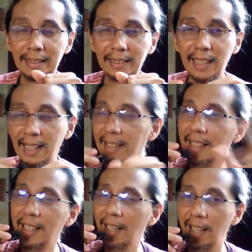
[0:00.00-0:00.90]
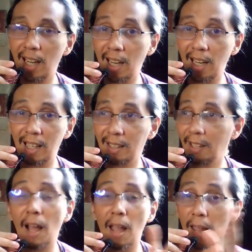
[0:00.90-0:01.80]
Then, a
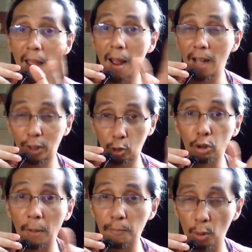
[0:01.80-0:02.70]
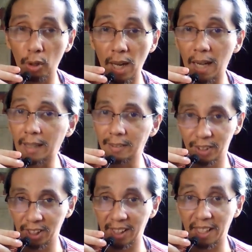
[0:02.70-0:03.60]
stroke of pure luck
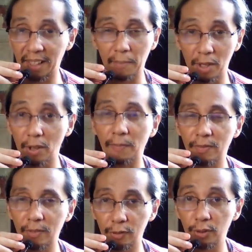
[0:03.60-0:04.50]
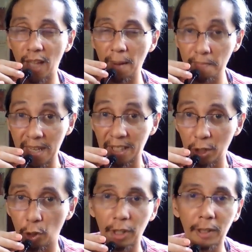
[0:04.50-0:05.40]
just hit him, ayun, through that
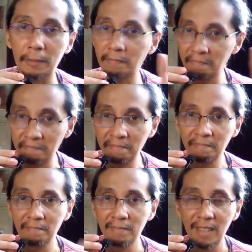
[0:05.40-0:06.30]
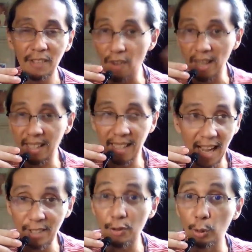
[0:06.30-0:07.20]
meteor. He finally
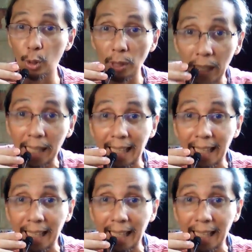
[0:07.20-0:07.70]
has fusion.